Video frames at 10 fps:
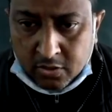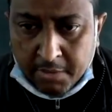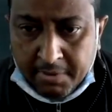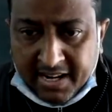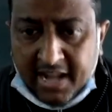
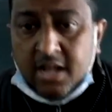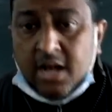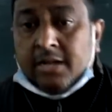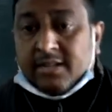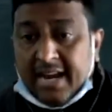Okay, beta,
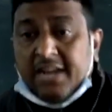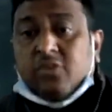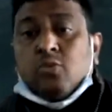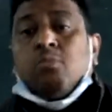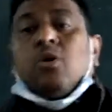try
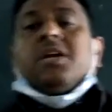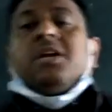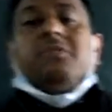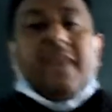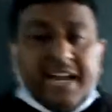to
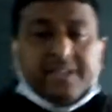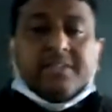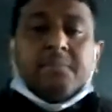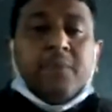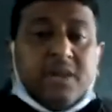motivate
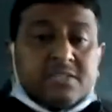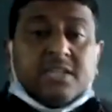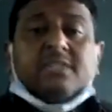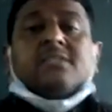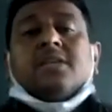the
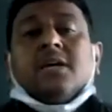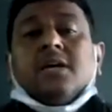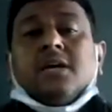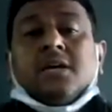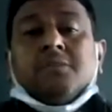persons.
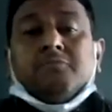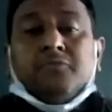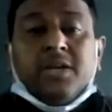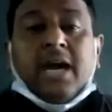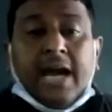If
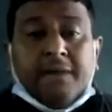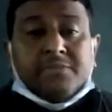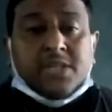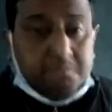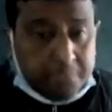we have
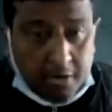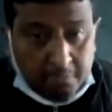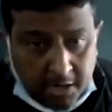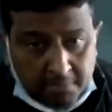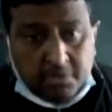some
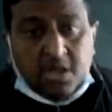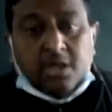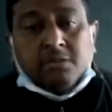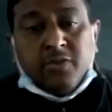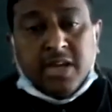problem,
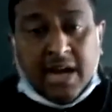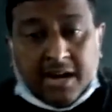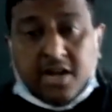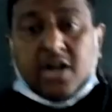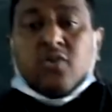we
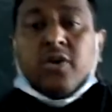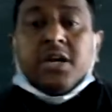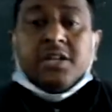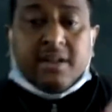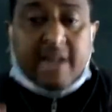are not going
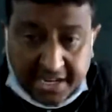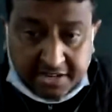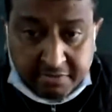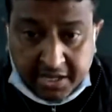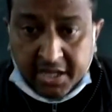in the
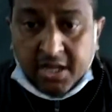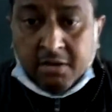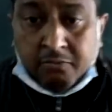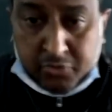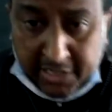right way,
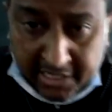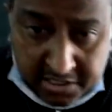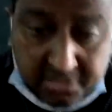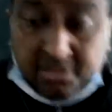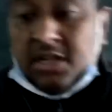
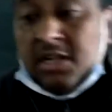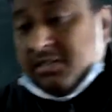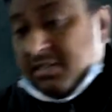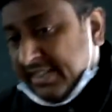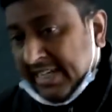just
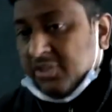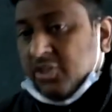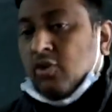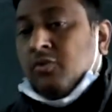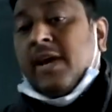change
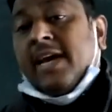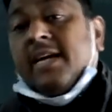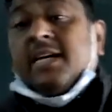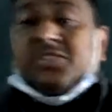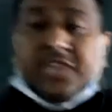your
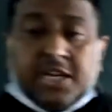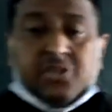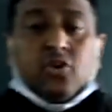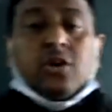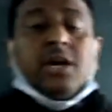way, change
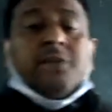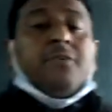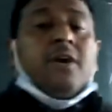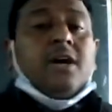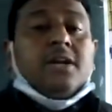your
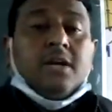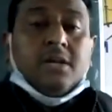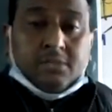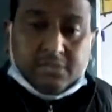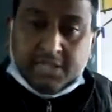effort,
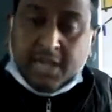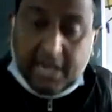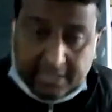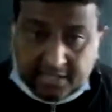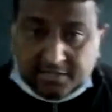then
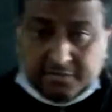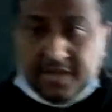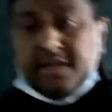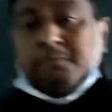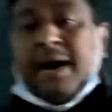others
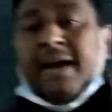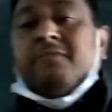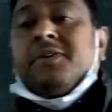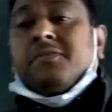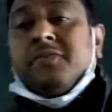way by
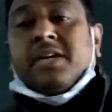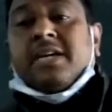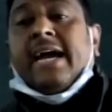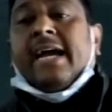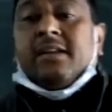which we
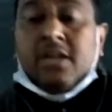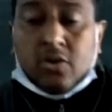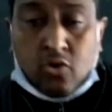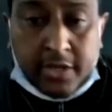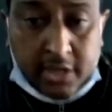can
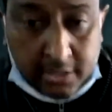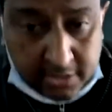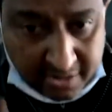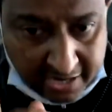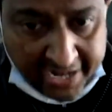going on
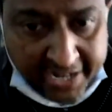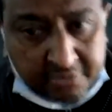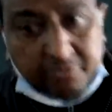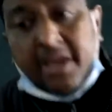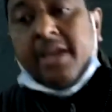the
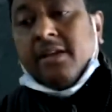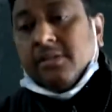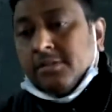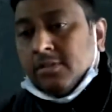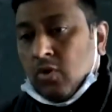right way.
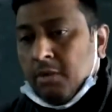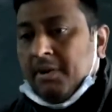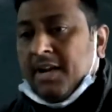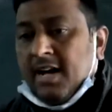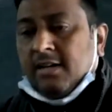Okay,
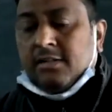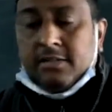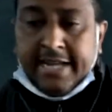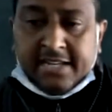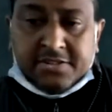
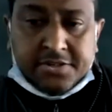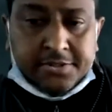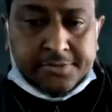beta, next.